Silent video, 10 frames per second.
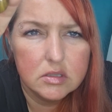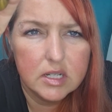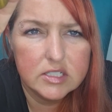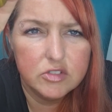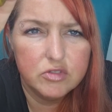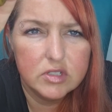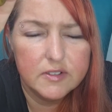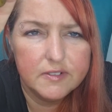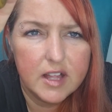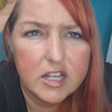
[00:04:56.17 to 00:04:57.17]
isn't really
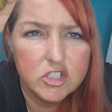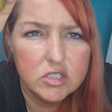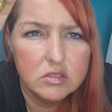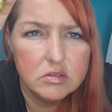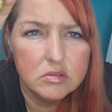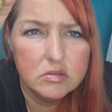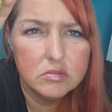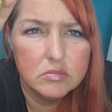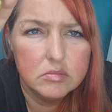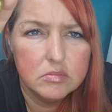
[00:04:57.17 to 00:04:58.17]
flashing,
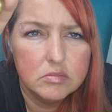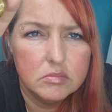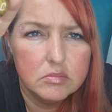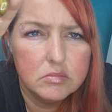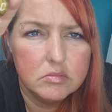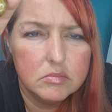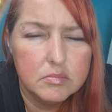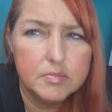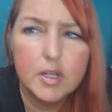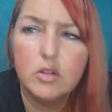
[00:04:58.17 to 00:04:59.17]

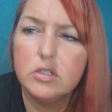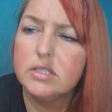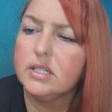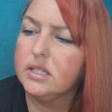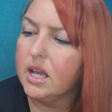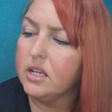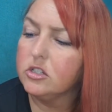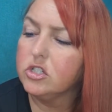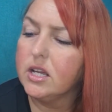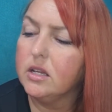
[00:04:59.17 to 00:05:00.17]
but it looks like
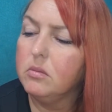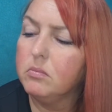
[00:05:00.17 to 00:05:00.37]
tiger's eye.